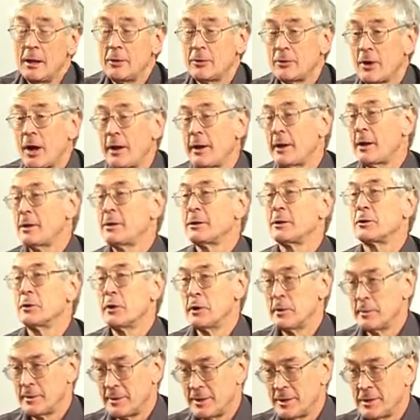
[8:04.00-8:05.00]
yes, I don't
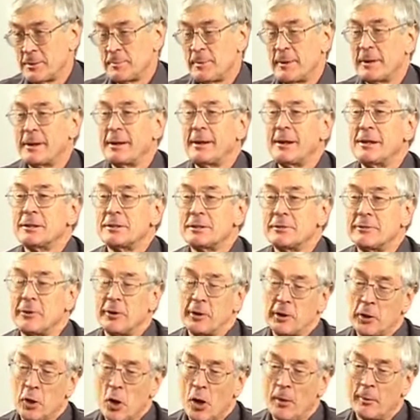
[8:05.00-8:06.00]
agree with this, but it is a
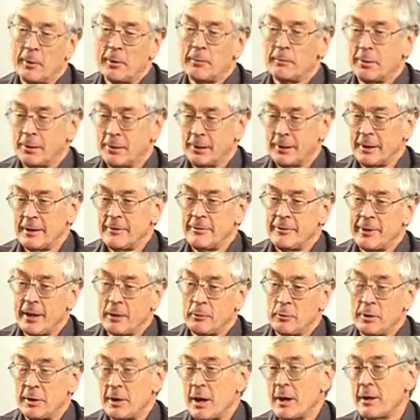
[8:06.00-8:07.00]
very common belief
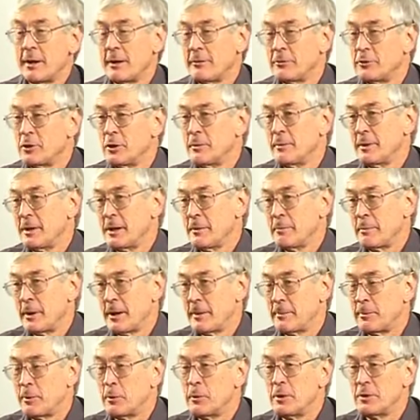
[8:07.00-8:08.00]
that we don't have too many
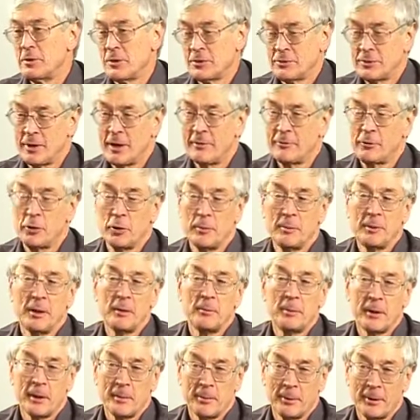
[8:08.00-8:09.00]
people, we just have too
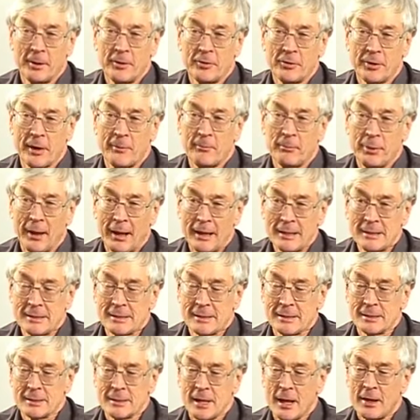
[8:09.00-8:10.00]
many people in some
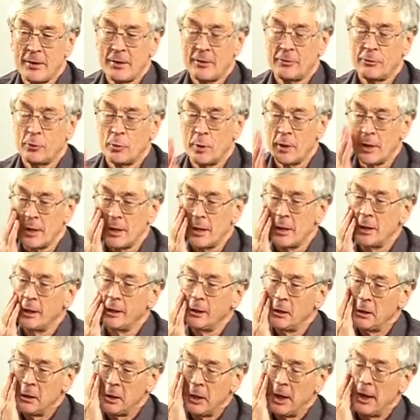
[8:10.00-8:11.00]
places. And if we
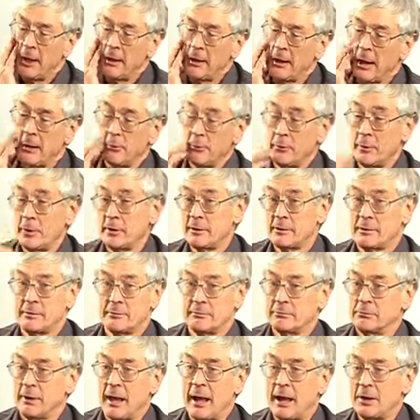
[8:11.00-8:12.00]
end up with
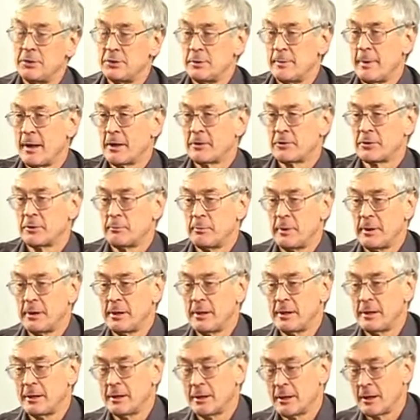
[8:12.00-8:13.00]
large amounts of
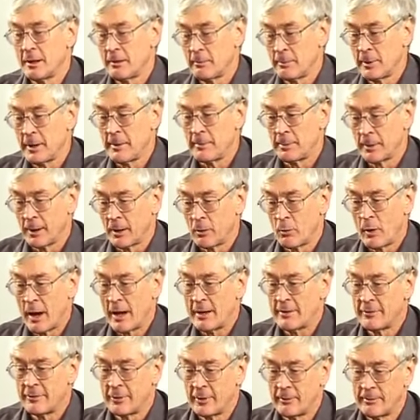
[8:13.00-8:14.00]
pity, uh, people
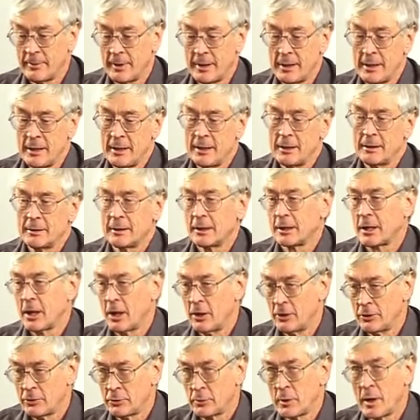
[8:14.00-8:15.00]
away from the, the
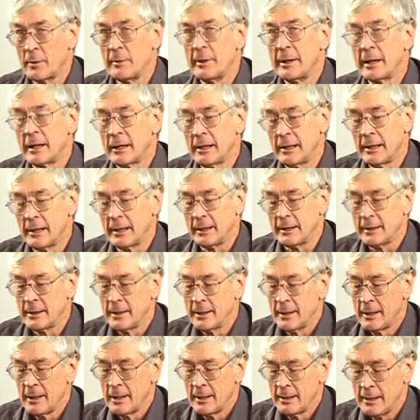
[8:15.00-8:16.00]
coast where we cling.
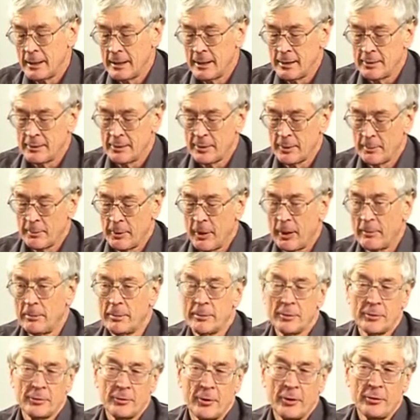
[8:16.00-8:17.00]
Now, here are the
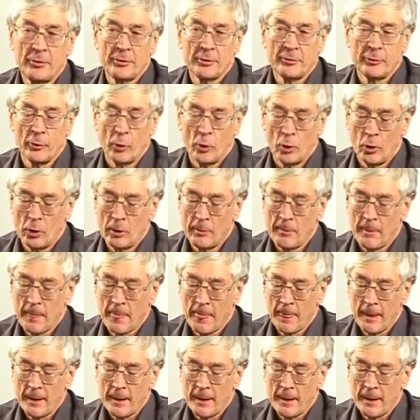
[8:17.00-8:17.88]
problems. First of all,